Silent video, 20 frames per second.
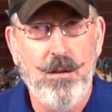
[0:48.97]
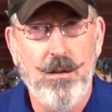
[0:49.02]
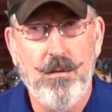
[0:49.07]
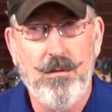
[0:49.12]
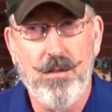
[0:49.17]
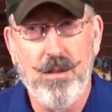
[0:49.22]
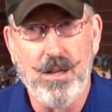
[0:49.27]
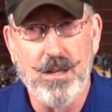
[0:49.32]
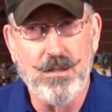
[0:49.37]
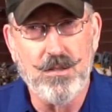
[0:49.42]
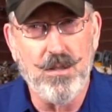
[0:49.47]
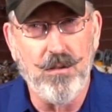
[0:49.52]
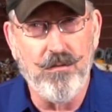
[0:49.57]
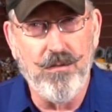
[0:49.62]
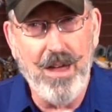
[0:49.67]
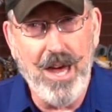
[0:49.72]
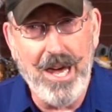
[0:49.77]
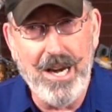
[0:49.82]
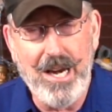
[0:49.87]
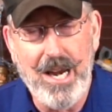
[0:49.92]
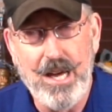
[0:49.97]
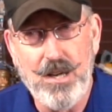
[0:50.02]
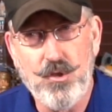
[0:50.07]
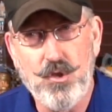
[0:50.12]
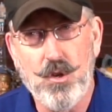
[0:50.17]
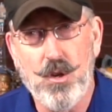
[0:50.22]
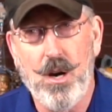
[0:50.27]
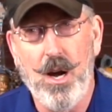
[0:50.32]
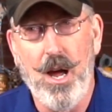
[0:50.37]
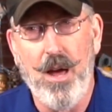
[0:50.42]
things of that
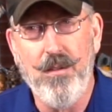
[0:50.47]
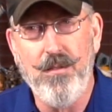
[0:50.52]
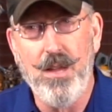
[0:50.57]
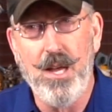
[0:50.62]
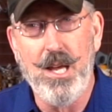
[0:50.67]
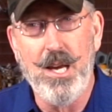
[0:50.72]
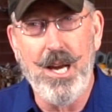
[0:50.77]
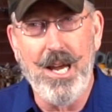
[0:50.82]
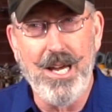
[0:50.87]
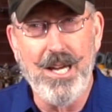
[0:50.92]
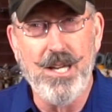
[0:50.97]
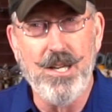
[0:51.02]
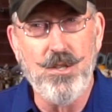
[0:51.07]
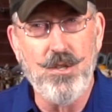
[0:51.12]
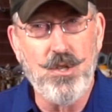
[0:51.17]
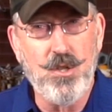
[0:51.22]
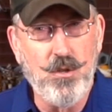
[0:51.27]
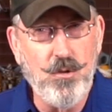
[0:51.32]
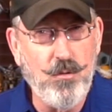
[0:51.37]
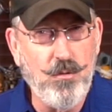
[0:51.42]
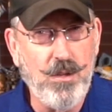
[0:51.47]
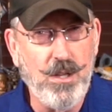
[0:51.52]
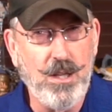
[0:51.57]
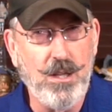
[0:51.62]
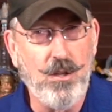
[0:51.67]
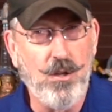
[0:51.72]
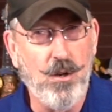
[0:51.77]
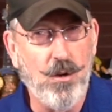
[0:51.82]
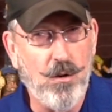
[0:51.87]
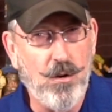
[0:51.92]
nature, and then into the
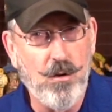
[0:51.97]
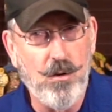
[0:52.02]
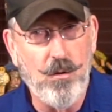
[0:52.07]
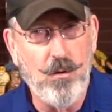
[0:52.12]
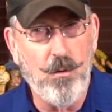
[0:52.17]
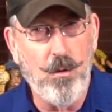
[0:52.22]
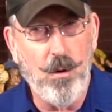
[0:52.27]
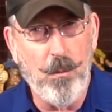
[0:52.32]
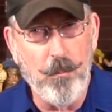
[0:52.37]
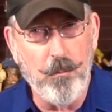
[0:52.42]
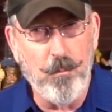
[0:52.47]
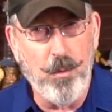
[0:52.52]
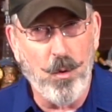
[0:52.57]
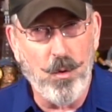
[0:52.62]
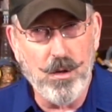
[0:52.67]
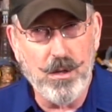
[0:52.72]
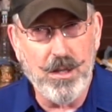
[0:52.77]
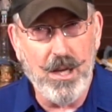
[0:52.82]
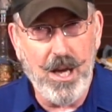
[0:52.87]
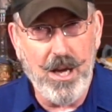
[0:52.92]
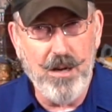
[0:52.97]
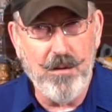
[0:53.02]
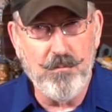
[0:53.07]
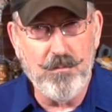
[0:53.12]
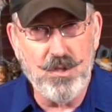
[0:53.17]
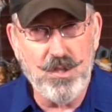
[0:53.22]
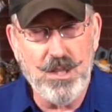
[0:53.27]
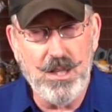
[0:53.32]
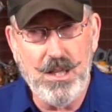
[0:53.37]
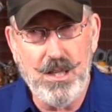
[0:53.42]
Euro board game
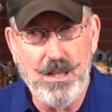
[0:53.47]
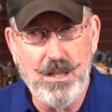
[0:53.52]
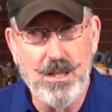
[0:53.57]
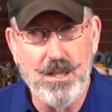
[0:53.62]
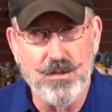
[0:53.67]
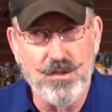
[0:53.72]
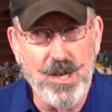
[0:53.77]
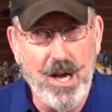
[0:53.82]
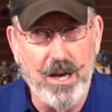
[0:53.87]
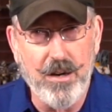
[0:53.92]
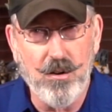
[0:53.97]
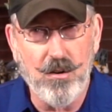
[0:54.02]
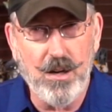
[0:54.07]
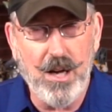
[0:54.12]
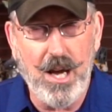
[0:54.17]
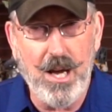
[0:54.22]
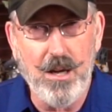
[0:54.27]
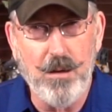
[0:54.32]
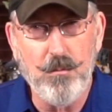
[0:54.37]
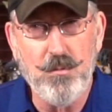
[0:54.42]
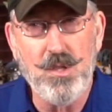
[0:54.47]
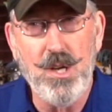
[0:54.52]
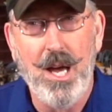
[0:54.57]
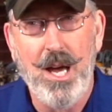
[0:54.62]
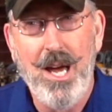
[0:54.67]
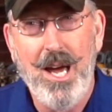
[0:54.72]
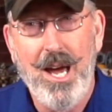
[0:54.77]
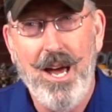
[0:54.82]
scene, designer games,